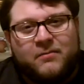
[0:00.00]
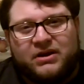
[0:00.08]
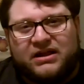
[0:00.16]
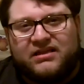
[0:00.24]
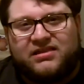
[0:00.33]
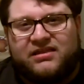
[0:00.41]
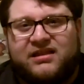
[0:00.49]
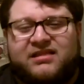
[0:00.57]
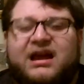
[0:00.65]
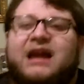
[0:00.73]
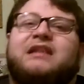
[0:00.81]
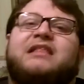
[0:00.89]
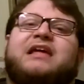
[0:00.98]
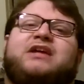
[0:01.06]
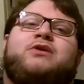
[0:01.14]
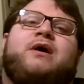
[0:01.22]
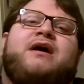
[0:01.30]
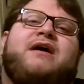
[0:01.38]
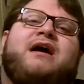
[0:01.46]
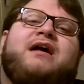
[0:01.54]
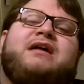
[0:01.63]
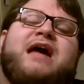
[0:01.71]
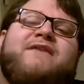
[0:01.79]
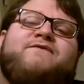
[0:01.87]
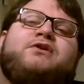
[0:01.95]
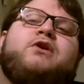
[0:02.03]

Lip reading: but it's kind of like you have